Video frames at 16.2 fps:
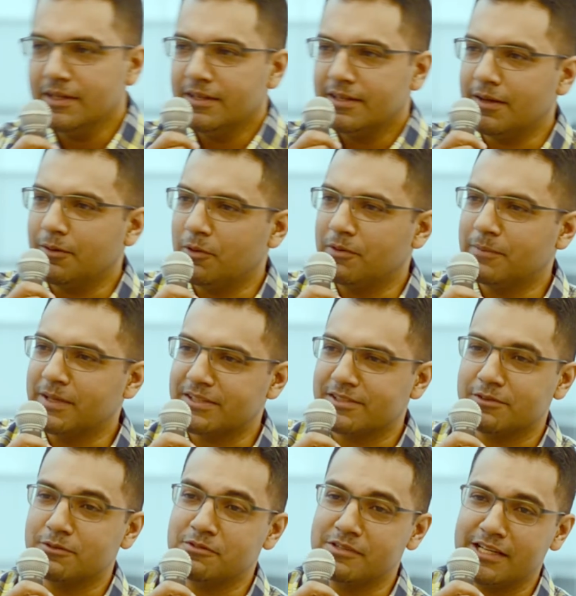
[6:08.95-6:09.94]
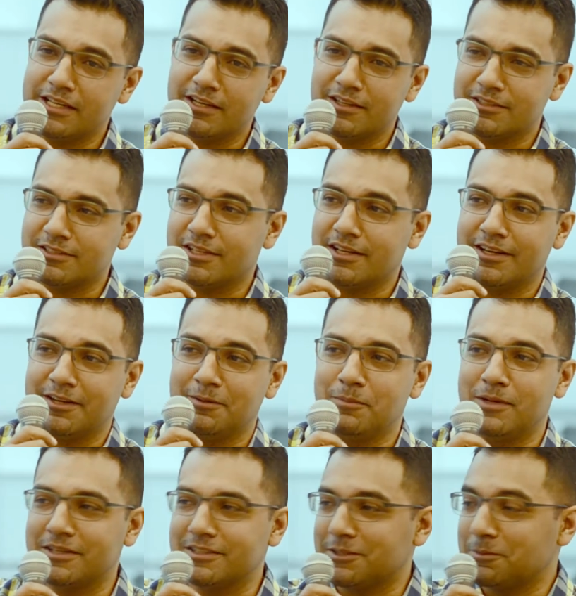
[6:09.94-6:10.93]
That one makes it really hard to hire
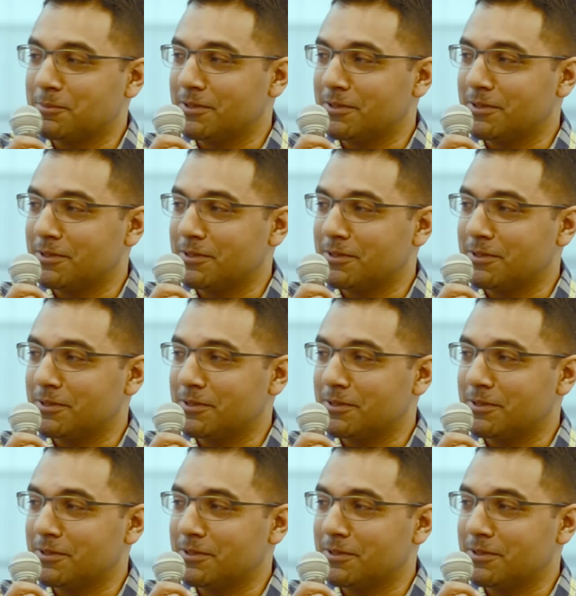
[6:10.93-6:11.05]
marketing